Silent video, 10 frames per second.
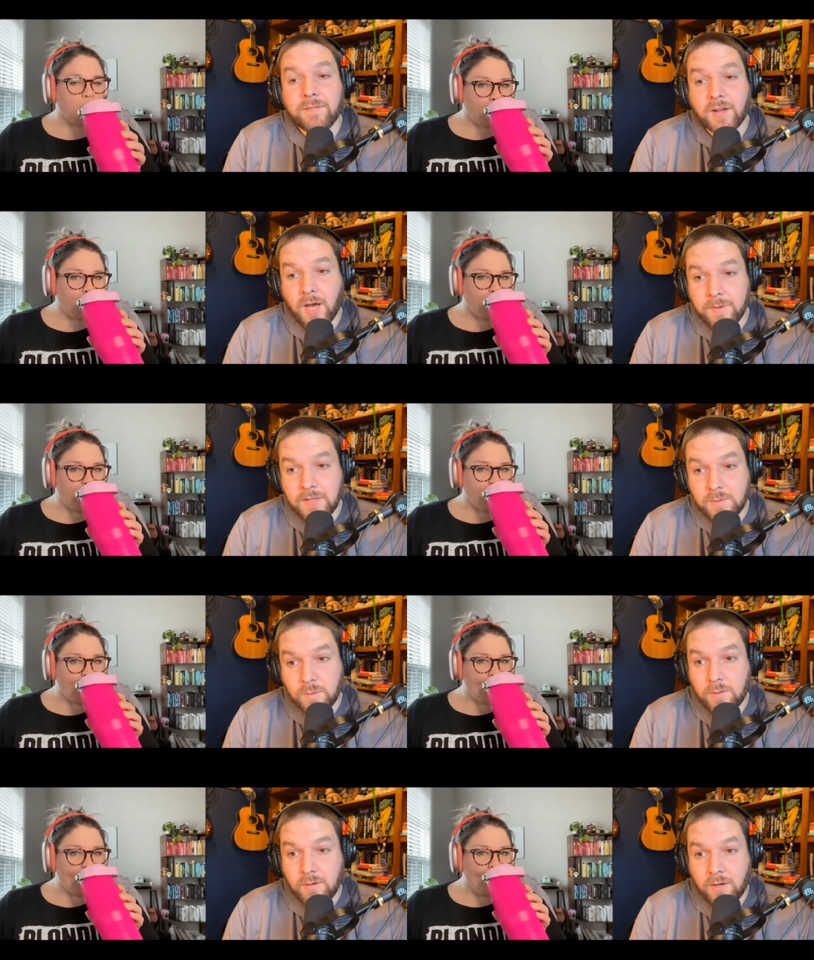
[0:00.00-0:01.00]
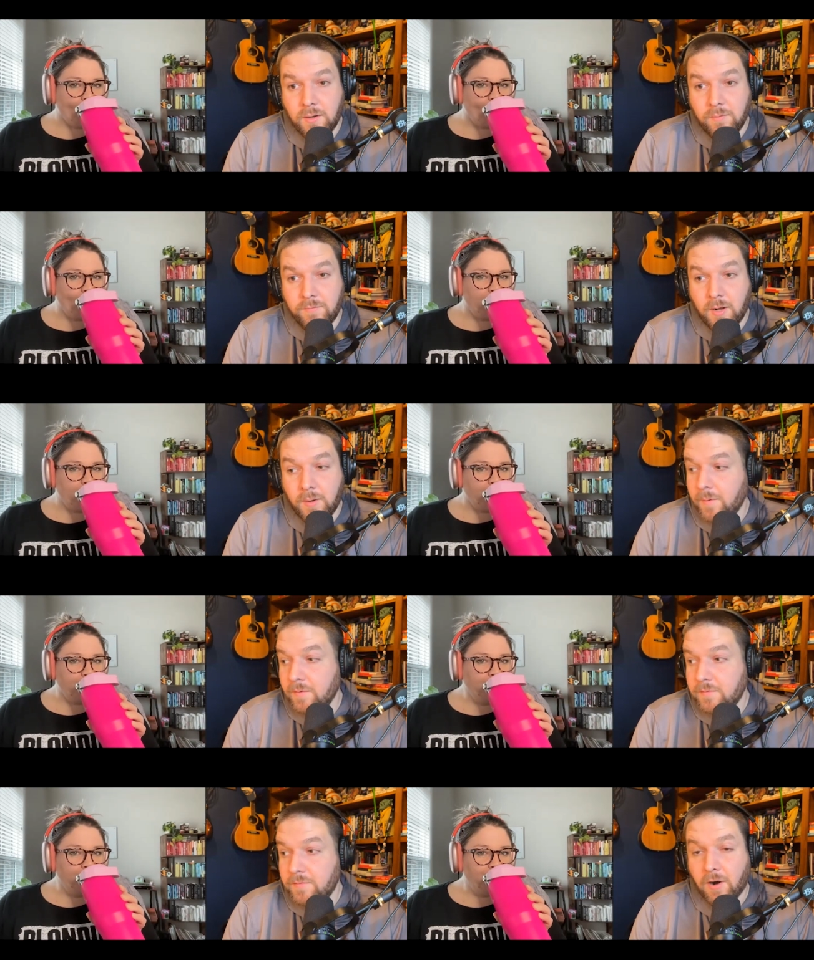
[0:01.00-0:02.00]
Speaker 1: of a comedy duo called, from
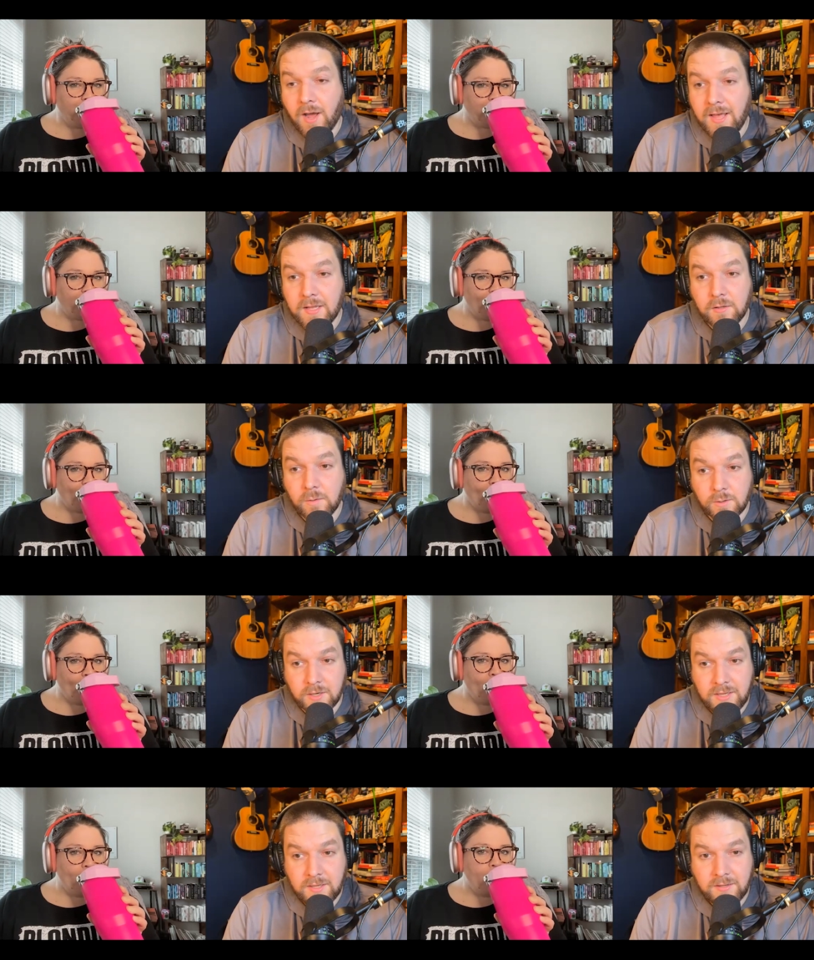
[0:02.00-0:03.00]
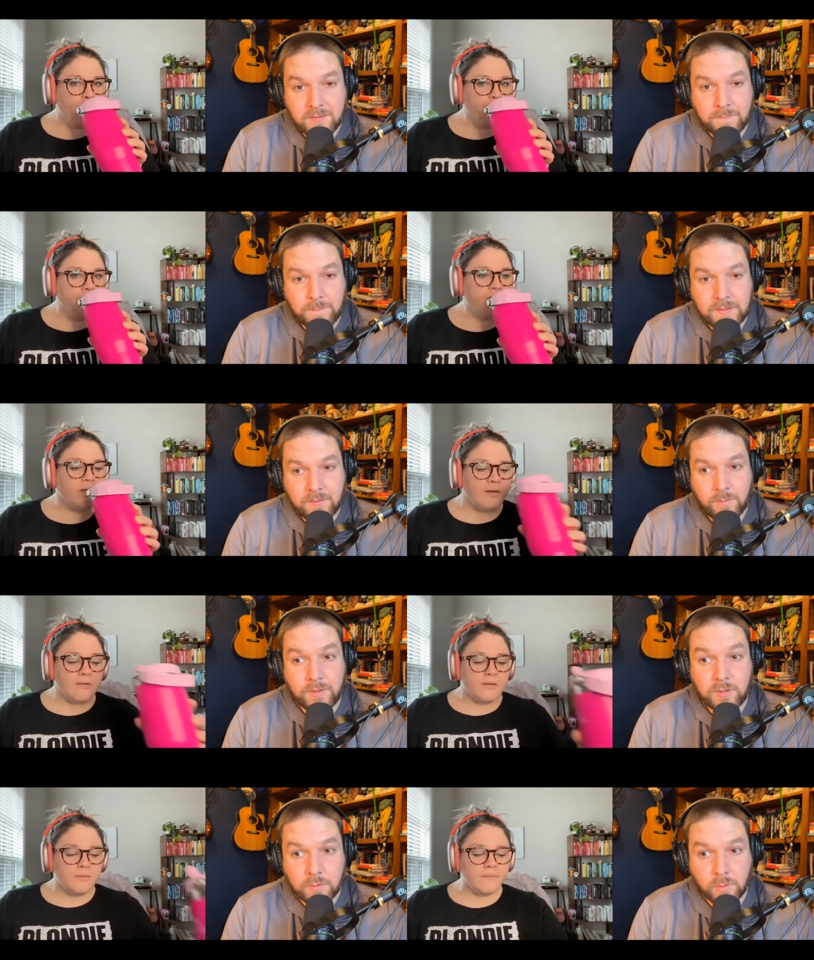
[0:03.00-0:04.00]
Fry and Laurie
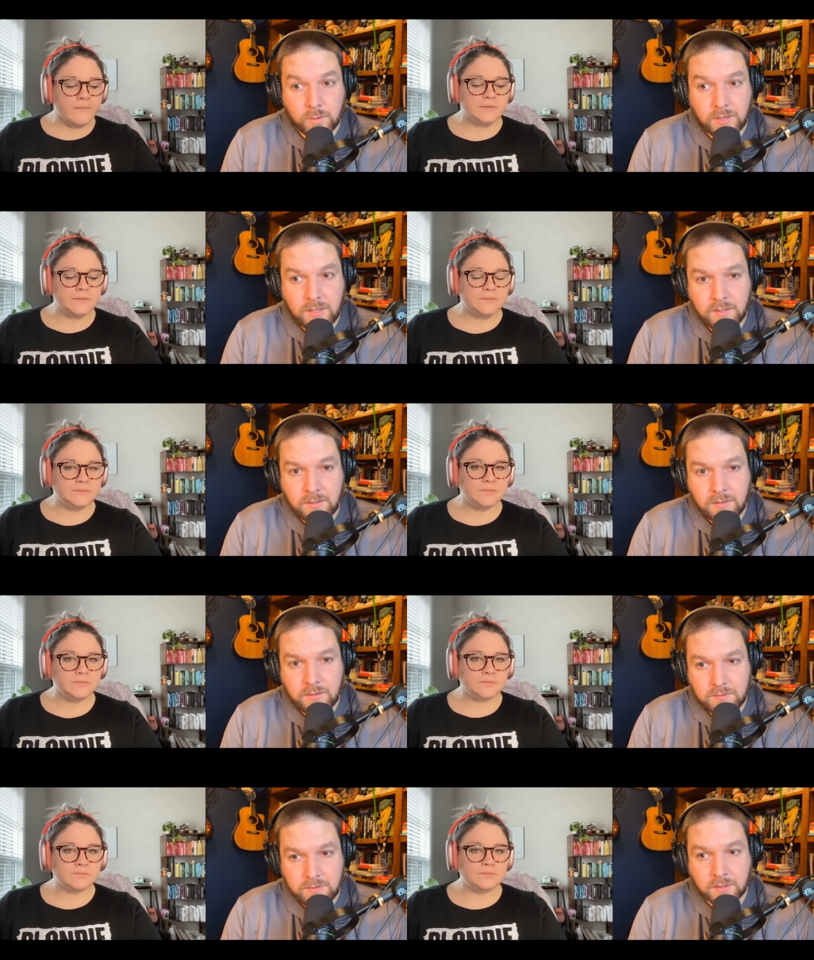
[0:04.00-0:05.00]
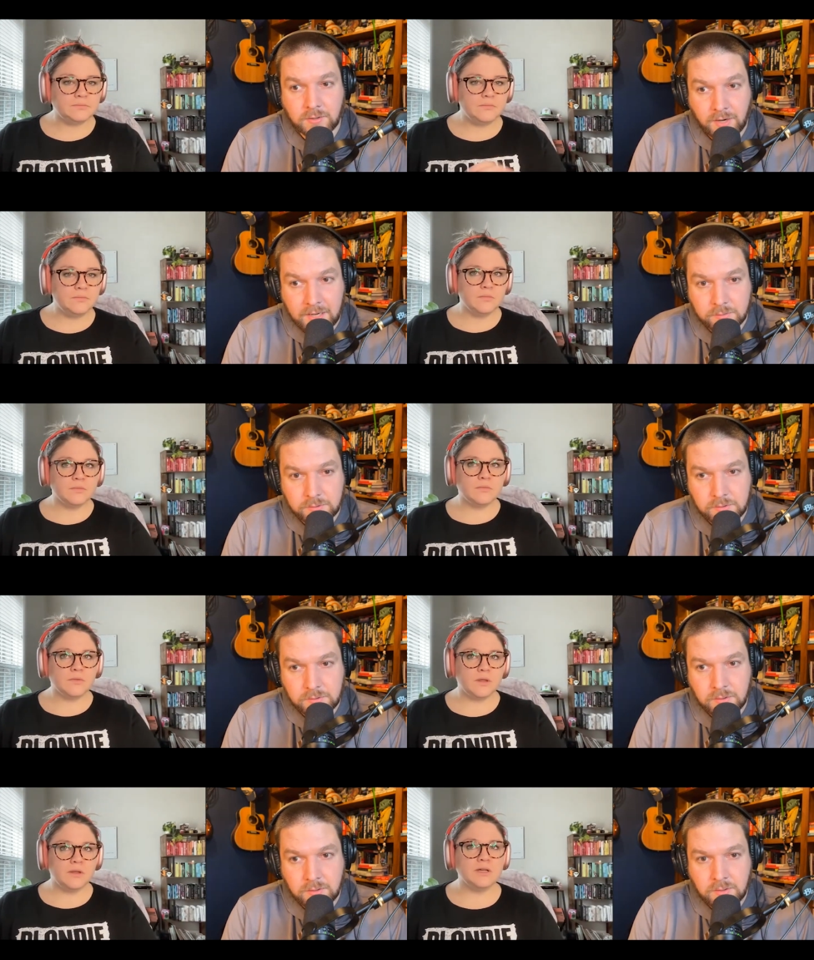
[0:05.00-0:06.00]
with Hugh Laurie, Dr.
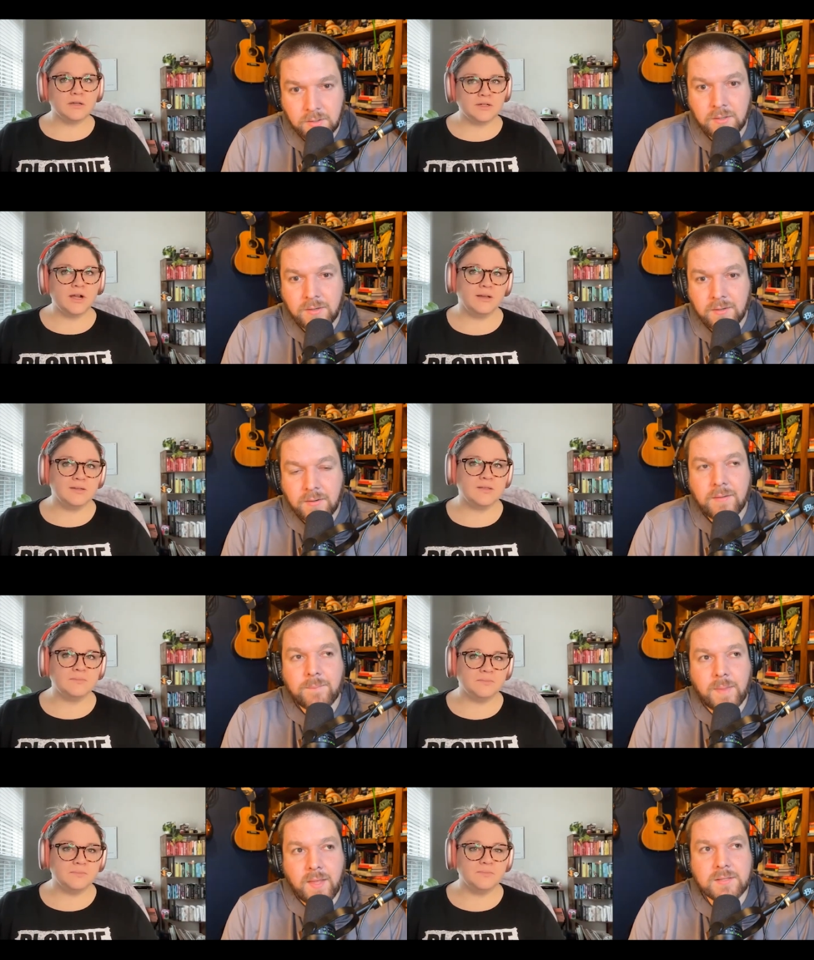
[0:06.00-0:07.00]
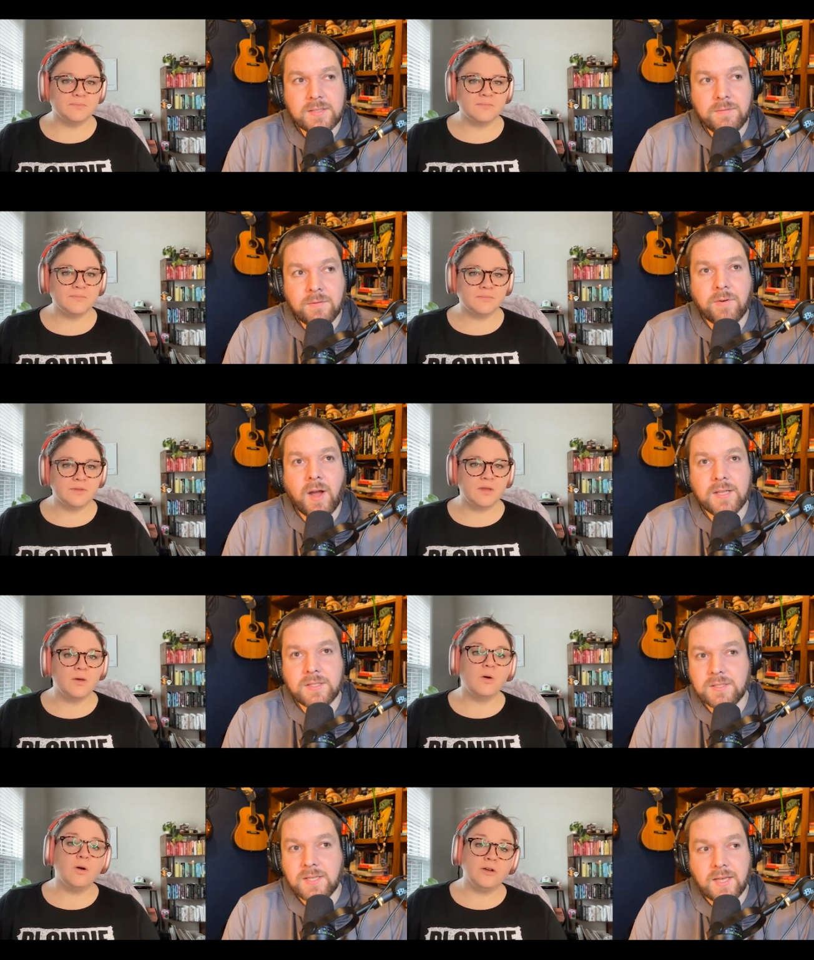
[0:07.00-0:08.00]
House.
Speaker 2: Dr. House. Mm-hmm. Yeah,
Speaker 1: Stephen Fry
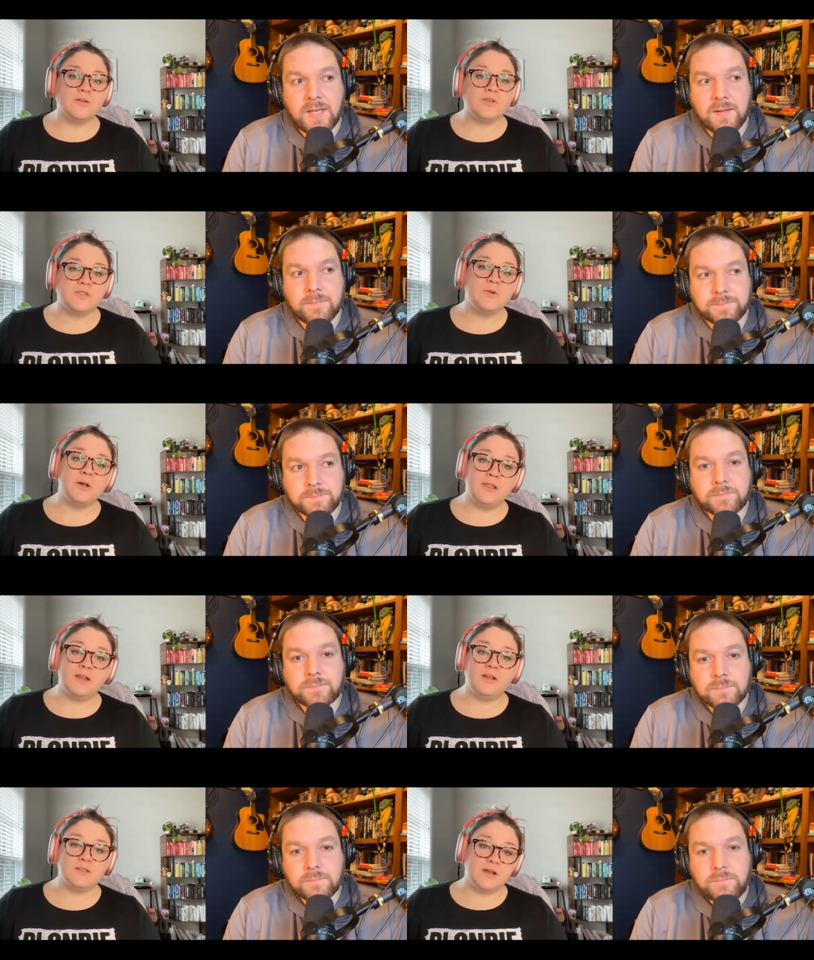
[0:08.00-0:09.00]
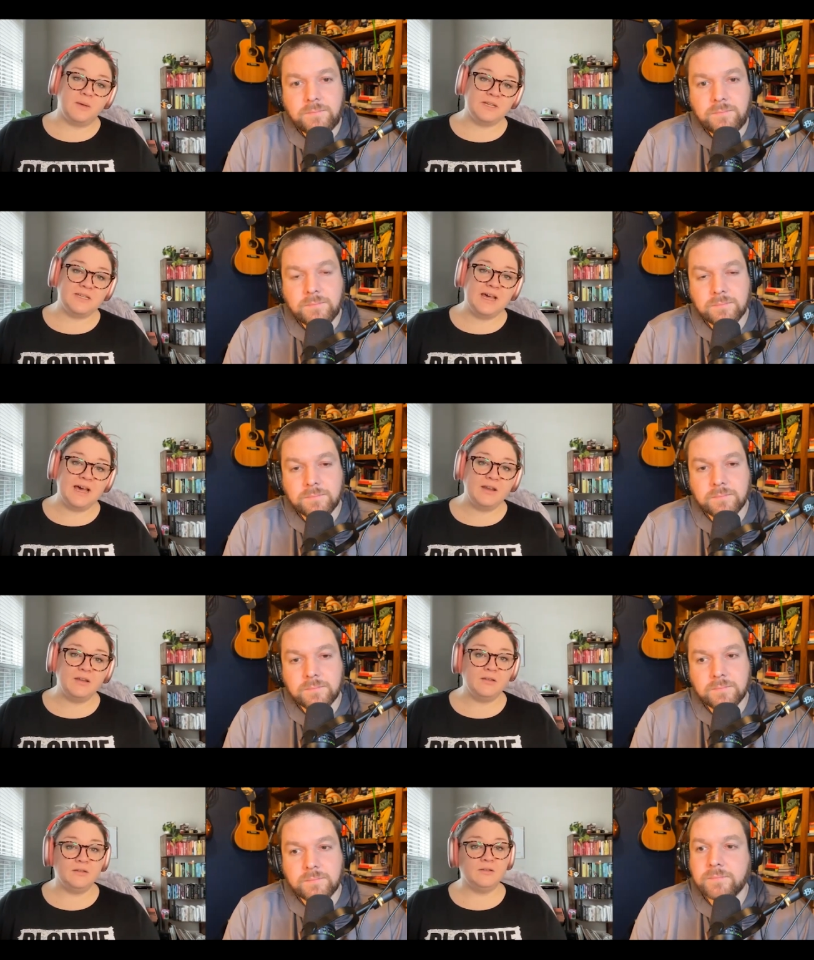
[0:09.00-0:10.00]
is just or like a, Stuart
Speaker 2: Little's adopted
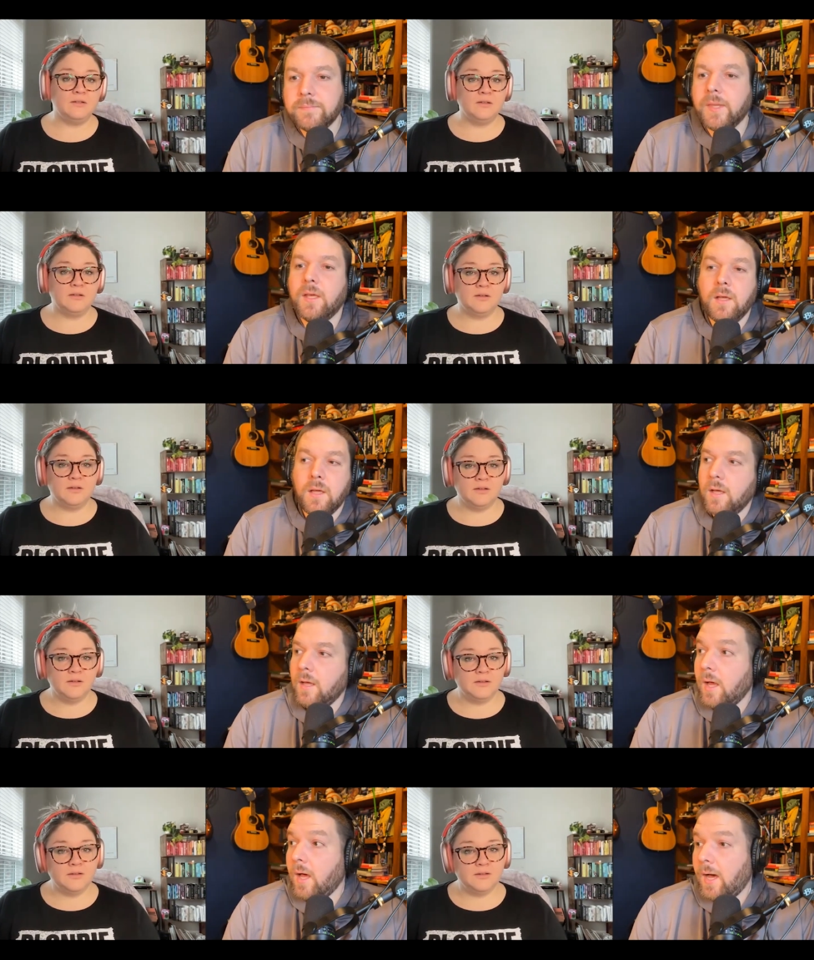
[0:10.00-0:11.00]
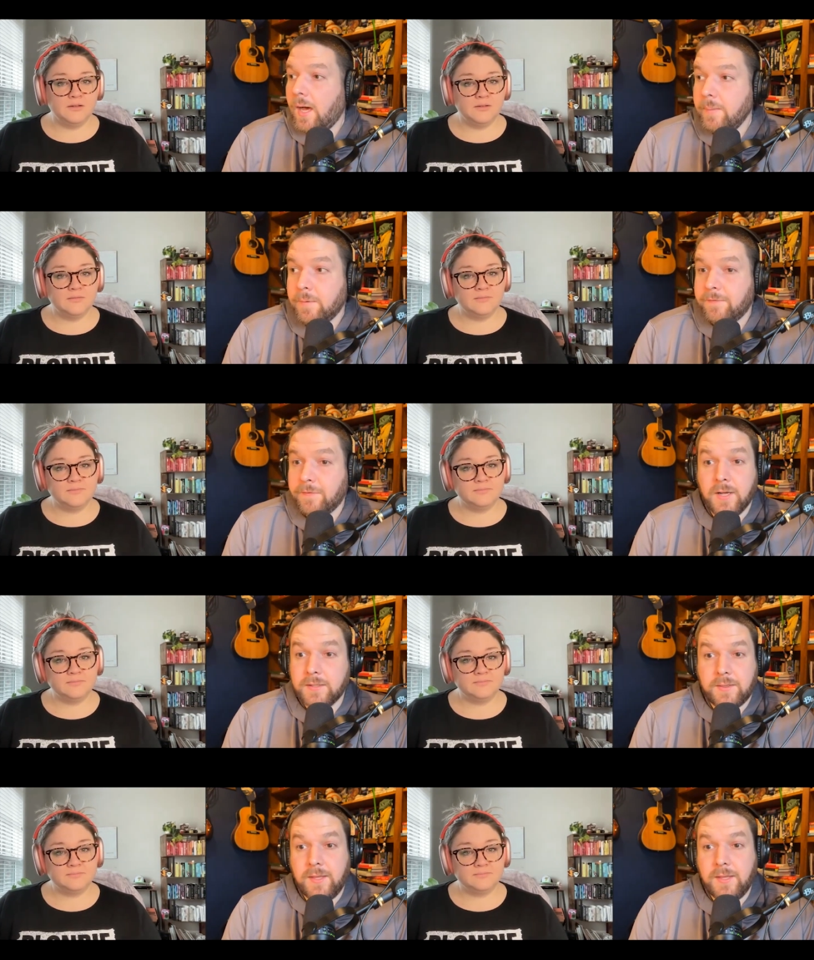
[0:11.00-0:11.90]
dad.
Speaker 1: I prefer not to